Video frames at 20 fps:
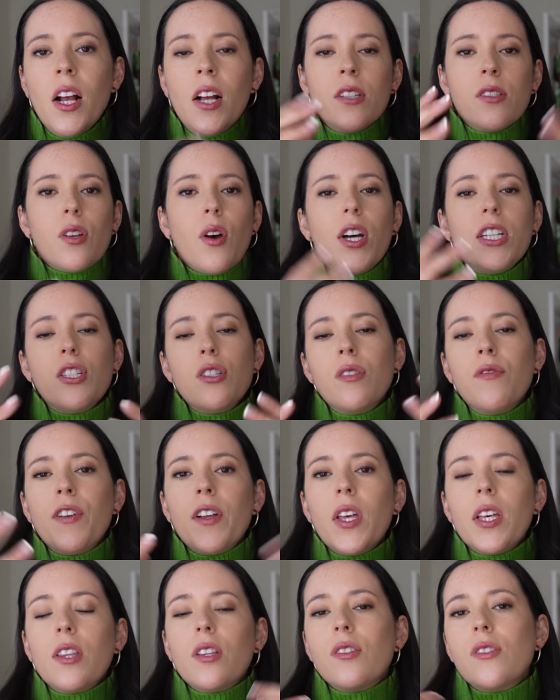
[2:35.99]
So I just feel
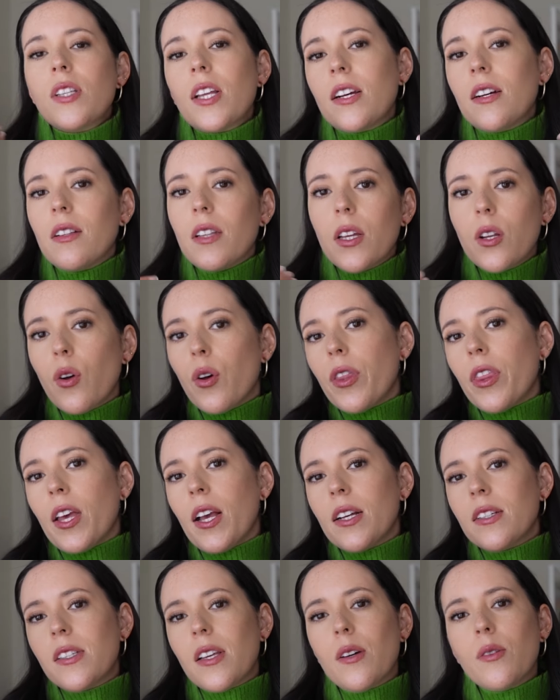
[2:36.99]
like there's like little
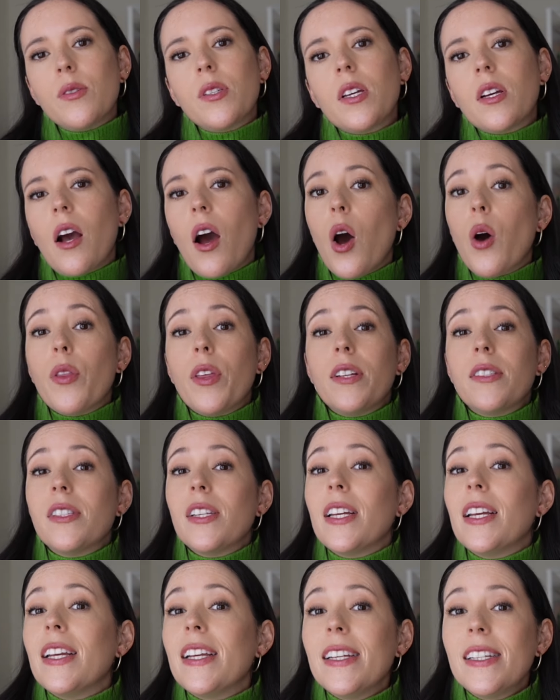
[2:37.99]
things that was like, oh, that's
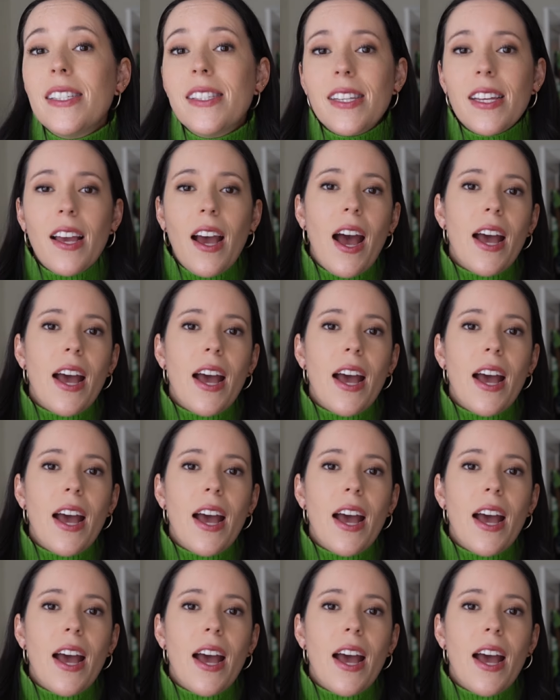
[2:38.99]
easy.